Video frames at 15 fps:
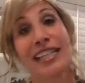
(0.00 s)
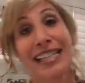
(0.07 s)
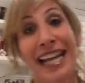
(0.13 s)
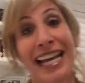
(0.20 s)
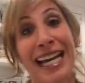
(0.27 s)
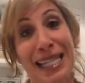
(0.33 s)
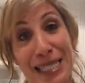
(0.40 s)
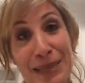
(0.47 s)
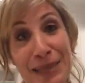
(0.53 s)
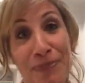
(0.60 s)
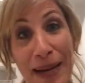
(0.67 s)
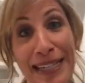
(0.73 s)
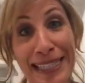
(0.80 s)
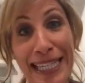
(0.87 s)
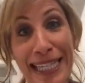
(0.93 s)
and I got a
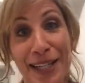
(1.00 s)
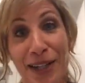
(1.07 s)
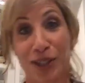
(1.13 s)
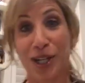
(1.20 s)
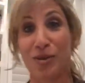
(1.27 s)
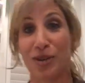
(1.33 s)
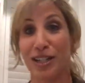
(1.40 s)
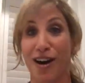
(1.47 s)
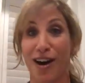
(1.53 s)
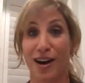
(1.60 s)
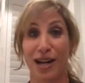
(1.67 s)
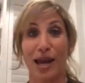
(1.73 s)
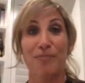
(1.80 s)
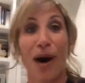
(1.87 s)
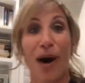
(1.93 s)
space heater going on.
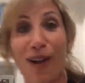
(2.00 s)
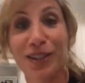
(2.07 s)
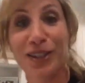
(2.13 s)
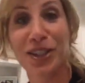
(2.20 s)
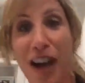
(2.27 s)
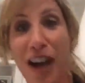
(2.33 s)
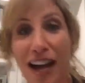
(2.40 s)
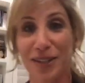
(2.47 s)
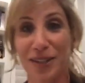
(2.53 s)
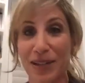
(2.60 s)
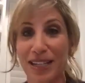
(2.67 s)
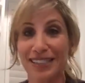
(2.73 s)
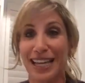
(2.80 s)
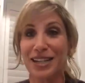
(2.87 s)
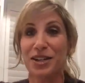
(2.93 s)
I apologize
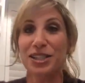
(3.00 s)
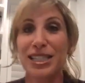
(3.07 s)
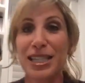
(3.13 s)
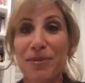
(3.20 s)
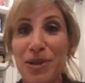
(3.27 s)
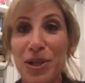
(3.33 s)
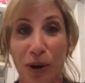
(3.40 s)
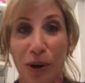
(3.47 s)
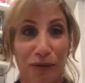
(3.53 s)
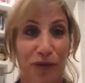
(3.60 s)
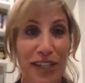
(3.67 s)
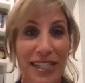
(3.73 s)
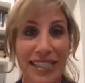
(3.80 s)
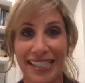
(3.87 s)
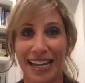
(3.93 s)
because I know some of you are
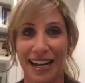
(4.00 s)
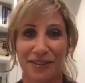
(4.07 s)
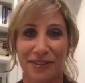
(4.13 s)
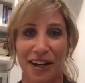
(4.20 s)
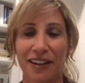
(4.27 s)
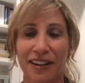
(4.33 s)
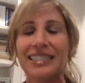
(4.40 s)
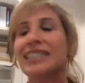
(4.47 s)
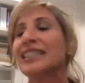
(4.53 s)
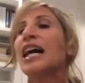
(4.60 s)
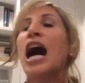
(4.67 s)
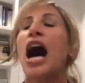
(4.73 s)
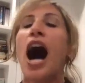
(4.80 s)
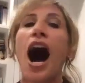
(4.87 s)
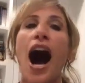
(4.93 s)
freezing out there.
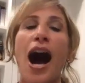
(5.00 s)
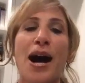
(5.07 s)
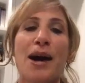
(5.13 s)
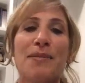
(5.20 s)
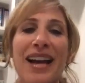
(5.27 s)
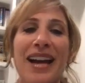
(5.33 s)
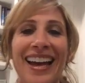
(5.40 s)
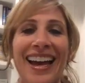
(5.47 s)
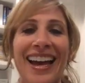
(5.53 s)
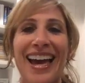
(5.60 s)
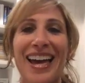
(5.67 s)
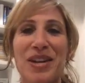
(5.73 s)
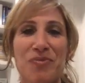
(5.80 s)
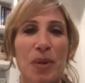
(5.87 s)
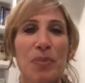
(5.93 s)

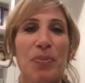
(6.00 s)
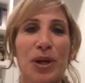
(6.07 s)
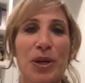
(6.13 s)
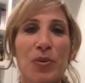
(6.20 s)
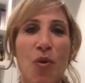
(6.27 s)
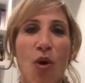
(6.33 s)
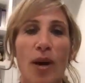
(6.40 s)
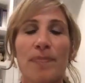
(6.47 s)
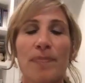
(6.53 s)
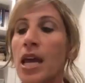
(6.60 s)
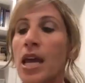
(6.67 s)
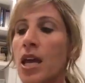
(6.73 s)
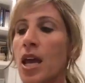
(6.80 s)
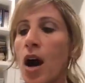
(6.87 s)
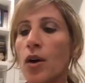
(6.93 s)
We're pretty warm.
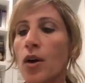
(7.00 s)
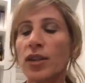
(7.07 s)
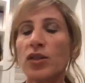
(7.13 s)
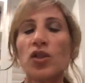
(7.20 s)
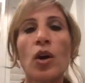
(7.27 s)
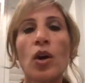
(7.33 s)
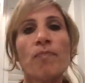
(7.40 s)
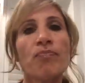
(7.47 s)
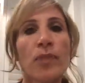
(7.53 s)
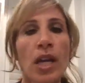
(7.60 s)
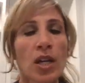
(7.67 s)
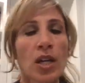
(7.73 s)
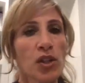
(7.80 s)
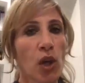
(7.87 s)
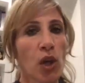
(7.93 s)
Okay, so
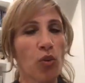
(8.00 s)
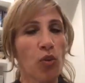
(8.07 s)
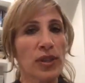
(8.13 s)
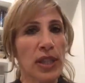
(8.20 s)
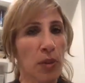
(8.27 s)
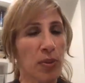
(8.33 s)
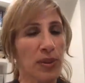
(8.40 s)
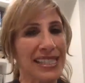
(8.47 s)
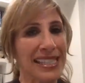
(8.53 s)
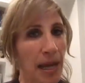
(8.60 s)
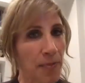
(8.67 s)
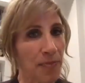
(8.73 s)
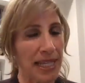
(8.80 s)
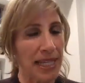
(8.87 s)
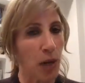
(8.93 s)
there was
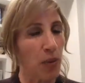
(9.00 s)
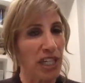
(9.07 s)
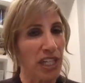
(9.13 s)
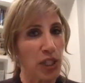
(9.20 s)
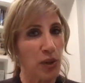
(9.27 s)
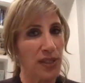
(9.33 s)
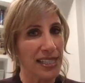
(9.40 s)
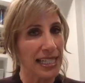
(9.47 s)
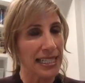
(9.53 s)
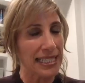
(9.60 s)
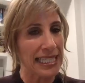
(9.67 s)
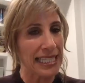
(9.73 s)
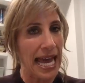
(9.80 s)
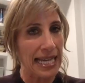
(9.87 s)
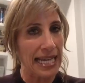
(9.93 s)
something I want to use
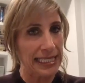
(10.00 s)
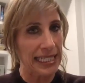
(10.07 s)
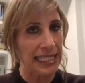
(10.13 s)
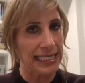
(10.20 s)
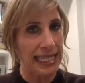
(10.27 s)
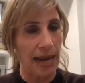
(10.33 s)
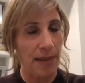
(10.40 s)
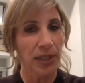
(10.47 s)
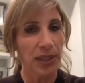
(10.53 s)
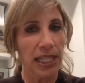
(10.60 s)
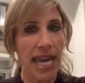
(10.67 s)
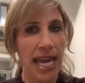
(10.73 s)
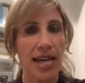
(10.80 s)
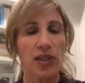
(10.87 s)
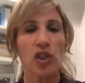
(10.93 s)
as an example
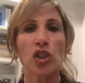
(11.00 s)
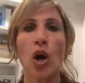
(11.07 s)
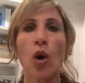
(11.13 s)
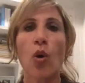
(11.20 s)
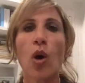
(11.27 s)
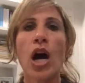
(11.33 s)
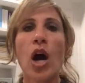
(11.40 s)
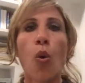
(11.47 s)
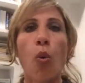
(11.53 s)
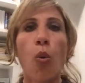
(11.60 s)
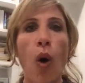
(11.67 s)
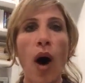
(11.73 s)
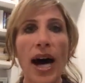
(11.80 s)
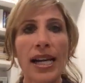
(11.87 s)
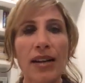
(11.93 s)
again. So
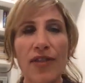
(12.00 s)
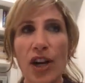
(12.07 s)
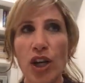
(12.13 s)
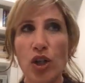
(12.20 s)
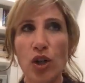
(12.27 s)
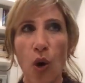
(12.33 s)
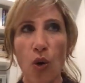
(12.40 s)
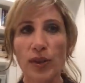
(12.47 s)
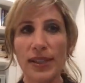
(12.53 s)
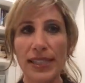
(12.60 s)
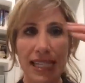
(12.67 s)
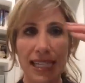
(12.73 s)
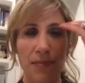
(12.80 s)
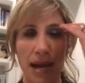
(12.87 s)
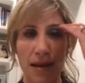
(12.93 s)
one of the goals
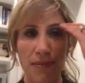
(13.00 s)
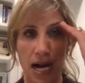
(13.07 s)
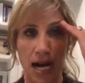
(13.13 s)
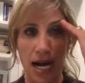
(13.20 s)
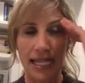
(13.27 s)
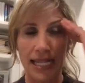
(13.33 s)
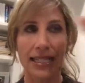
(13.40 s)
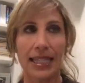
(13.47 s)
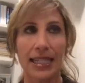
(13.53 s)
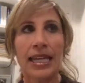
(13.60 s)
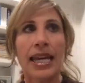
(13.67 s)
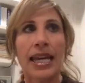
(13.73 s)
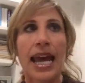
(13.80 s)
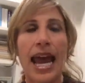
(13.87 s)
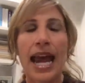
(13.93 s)
in my mind,
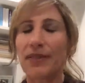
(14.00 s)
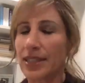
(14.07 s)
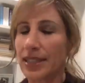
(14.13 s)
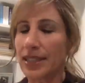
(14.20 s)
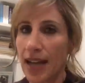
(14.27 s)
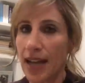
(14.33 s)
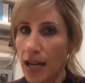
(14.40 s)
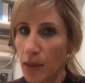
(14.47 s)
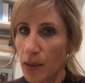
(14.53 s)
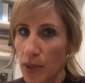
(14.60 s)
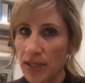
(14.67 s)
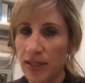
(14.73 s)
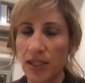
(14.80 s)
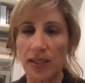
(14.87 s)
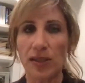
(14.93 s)
and this is not a
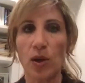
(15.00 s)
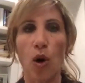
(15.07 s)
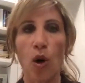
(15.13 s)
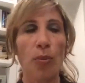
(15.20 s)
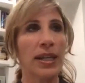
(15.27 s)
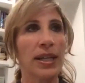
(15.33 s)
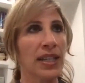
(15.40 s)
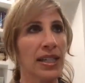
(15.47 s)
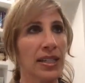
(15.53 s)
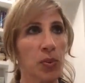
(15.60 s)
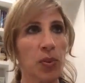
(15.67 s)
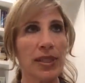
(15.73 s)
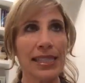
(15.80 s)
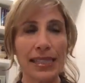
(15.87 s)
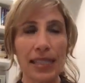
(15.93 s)
business goal, but this
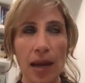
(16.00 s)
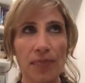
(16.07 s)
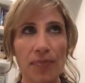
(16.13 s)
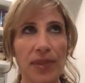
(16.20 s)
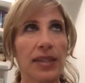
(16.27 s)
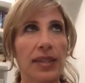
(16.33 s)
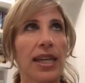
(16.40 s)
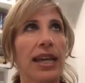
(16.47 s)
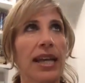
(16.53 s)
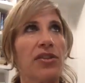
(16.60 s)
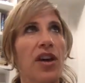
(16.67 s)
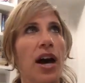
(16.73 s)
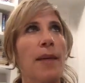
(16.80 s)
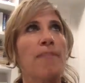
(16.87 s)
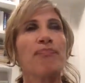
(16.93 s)
was something that I
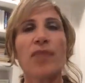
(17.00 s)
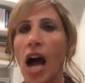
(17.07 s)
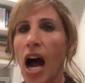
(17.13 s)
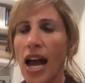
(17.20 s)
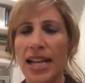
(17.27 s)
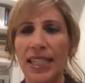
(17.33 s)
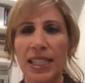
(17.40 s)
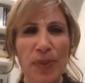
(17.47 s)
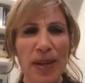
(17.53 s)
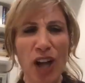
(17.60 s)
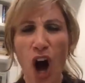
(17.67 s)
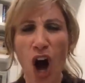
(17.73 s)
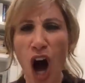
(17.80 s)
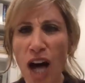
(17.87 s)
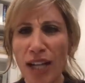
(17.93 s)
thought, it's been
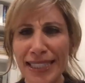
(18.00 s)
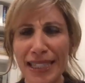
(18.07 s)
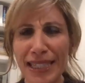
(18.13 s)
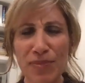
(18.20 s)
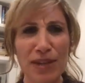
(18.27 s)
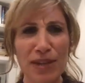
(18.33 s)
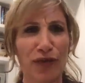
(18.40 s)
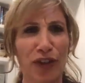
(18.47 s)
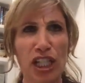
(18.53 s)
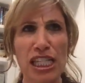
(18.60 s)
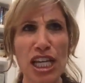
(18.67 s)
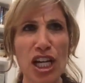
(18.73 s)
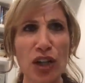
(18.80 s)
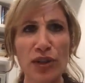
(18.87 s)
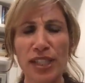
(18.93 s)
haunting me for
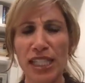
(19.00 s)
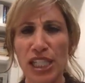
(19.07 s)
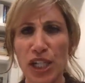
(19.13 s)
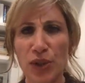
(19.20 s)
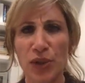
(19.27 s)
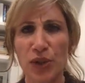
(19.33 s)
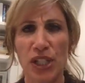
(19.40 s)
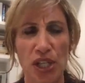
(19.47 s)
years and years and